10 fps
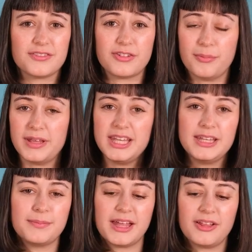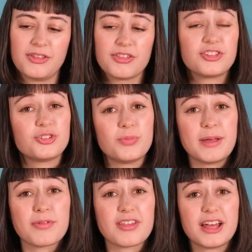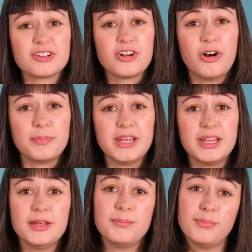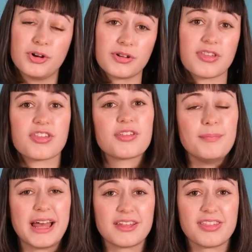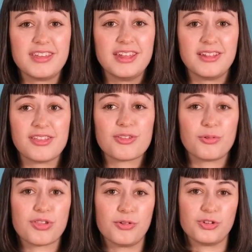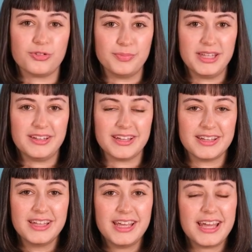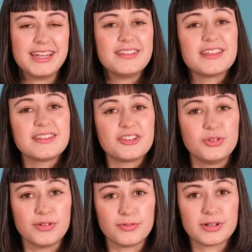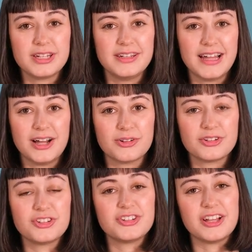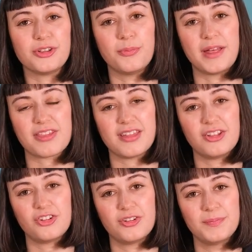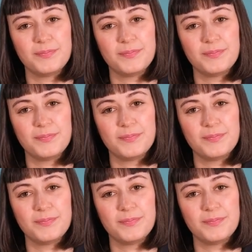from emails to website copy, books, magazines, or social media, anything that you have written down to tell your message.